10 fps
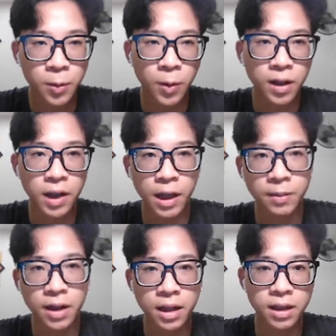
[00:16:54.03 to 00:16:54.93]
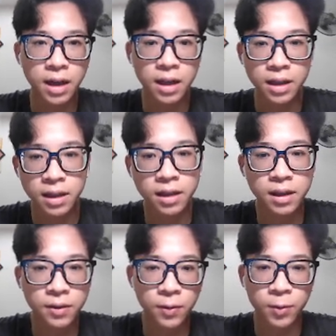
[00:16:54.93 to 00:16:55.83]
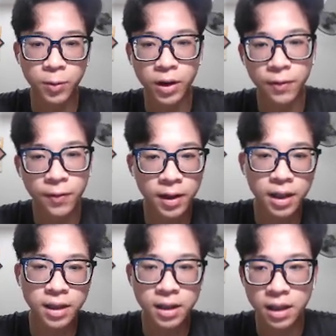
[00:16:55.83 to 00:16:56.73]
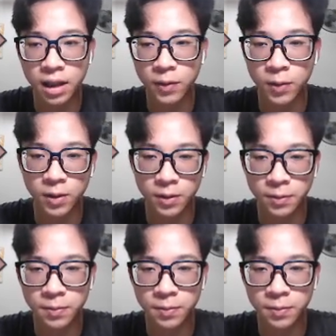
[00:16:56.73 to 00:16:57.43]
when you have done that, we have finished our